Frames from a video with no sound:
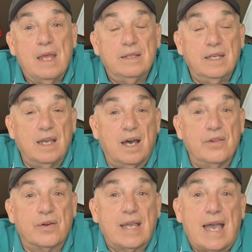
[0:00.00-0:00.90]
The
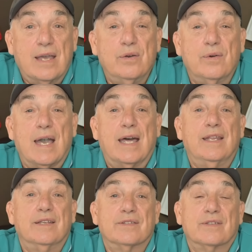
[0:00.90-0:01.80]
other guy who got
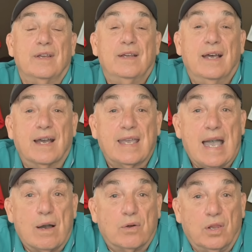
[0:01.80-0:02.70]
his
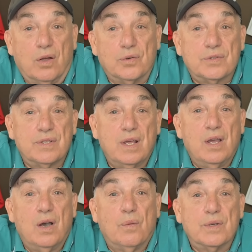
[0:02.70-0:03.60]
account closed
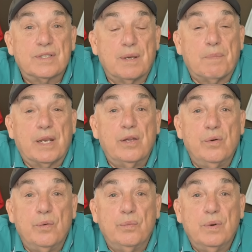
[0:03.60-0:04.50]
was somebody
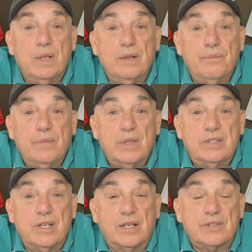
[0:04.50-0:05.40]
who
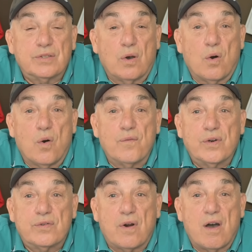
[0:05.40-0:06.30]
just
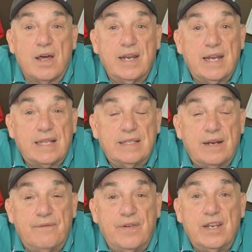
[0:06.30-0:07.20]
overdrawn, and I did
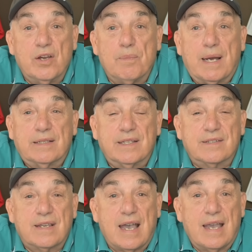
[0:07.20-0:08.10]
a video about
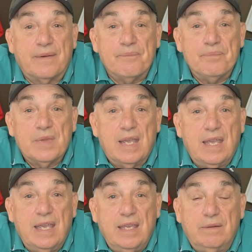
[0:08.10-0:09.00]
this guy.
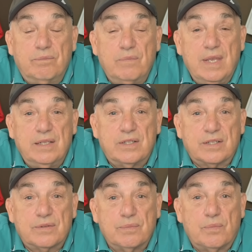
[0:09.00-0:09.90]
He
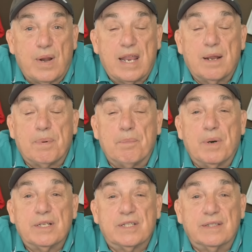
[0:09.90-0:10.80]
just ran up a
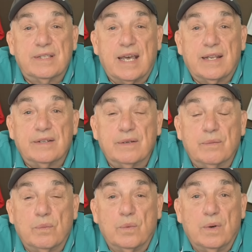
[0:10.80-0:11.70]
bunch of debt,
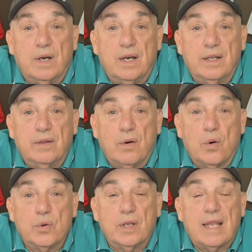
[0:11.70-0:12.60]

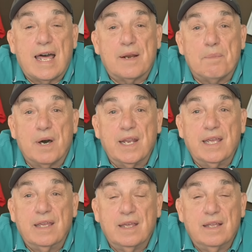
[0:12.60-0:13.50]
owed a lot of money.